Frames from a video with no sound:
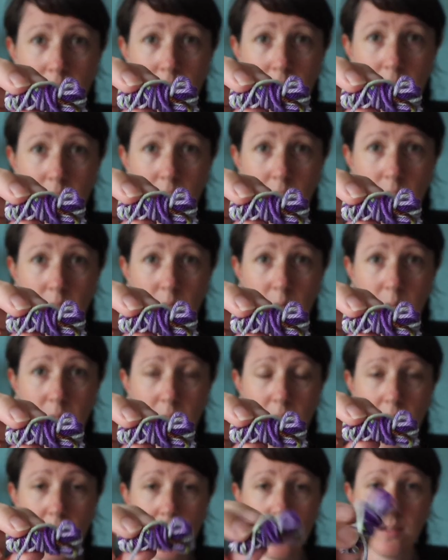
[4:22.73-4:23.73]
So
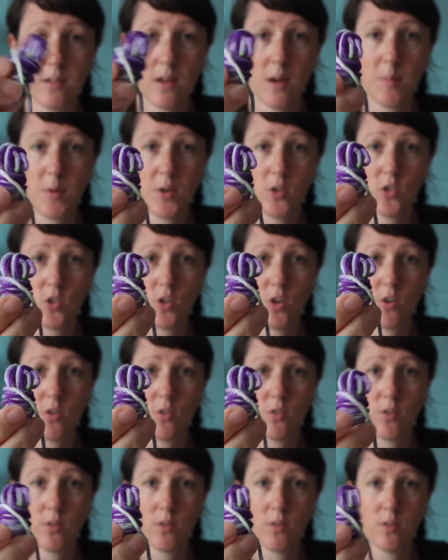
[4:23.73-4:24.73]
that is how much
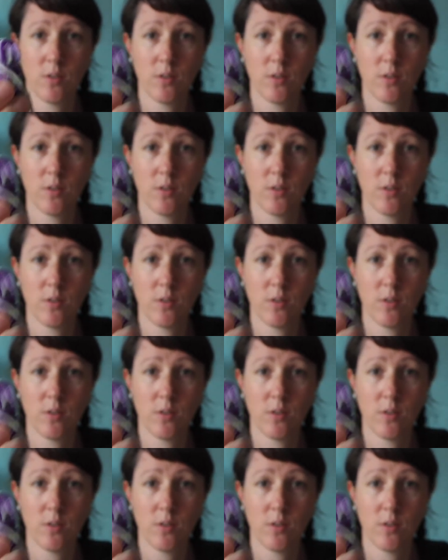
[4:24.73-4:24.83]
yarn